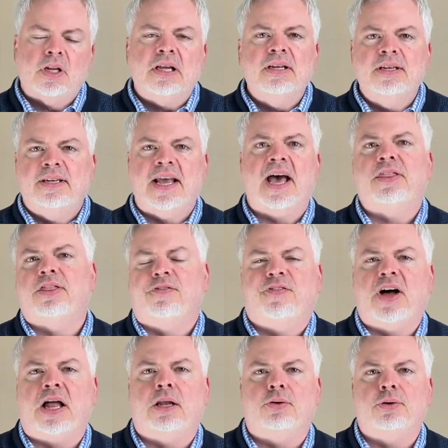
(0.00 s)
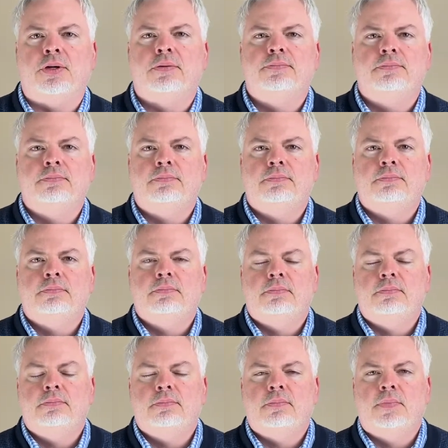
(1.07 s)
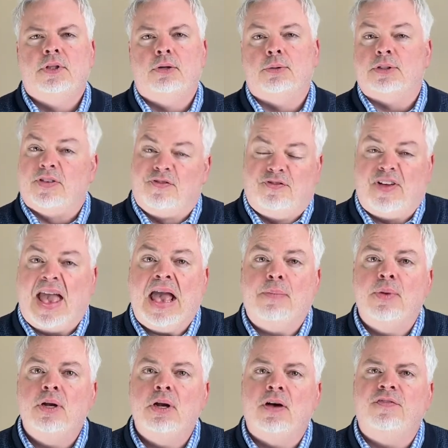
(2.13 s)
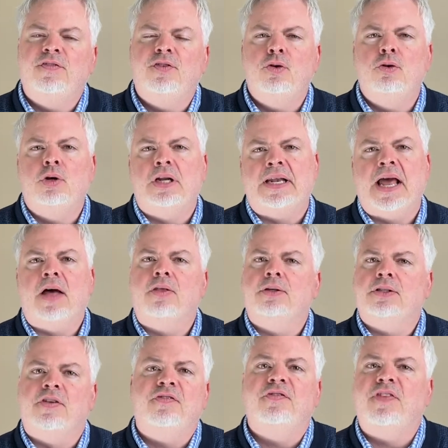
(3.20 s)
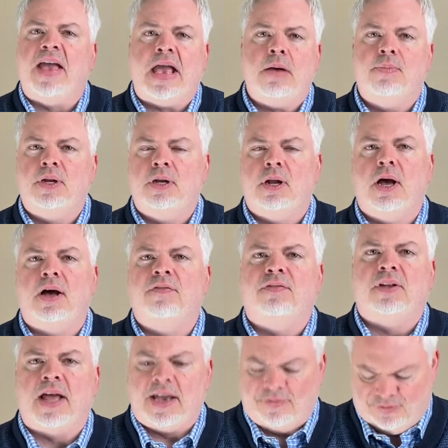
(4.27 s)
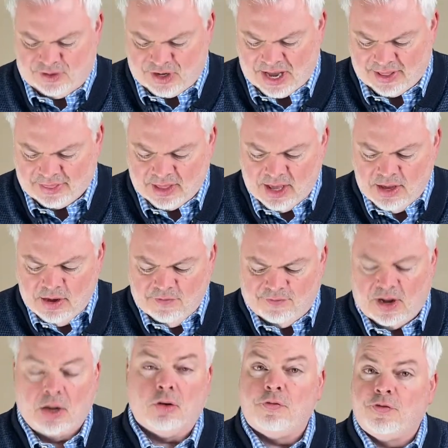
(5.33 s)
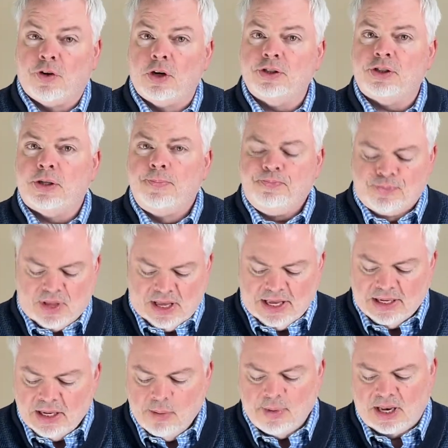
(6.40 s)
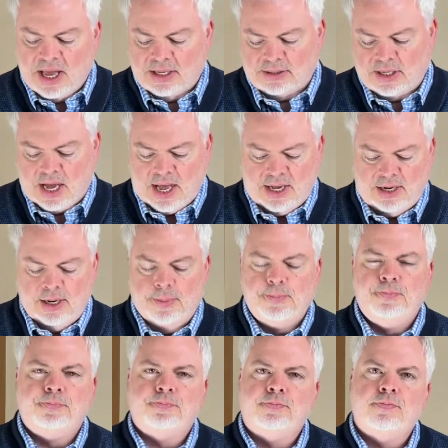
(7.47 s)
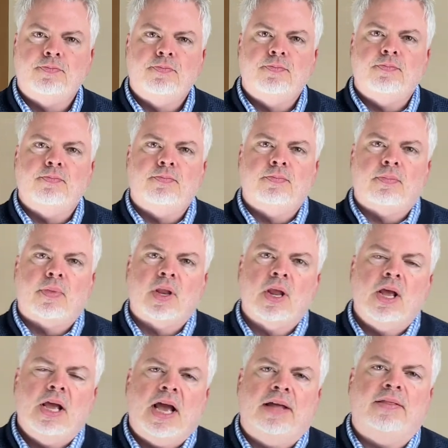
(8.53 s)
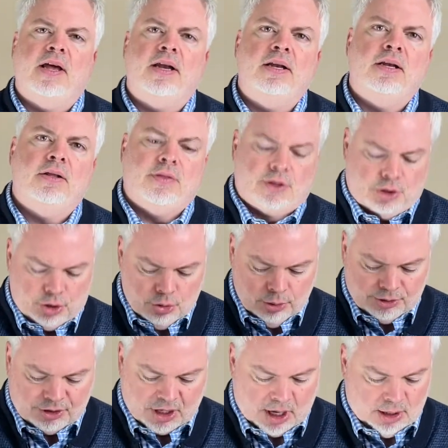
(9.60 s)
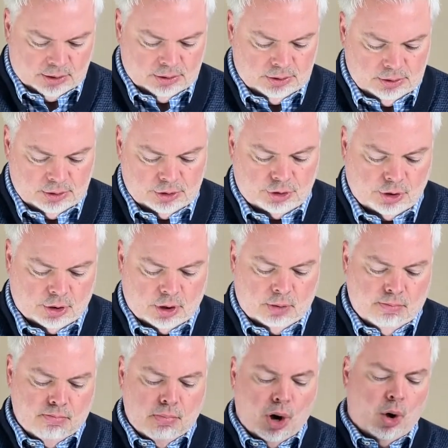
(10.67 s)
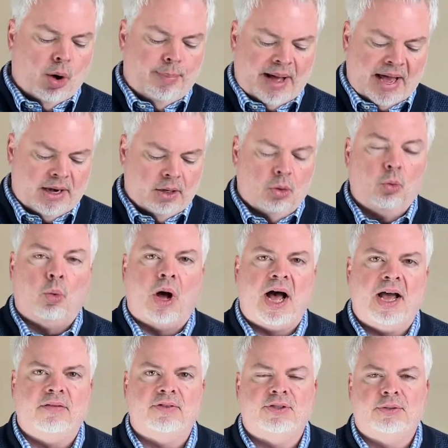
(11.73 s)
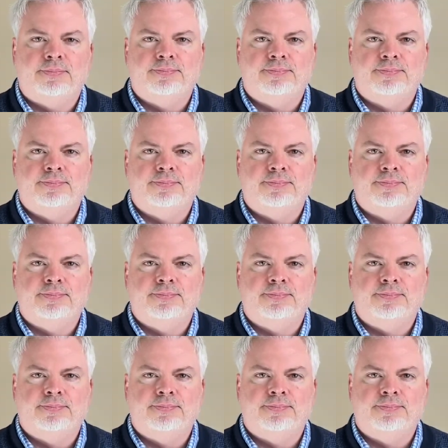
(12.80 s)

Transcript: Death followed. There was a famine of food, and now there's a famine of life. Death followed. First, Elimelech died. And then the two sons took Moabite wives.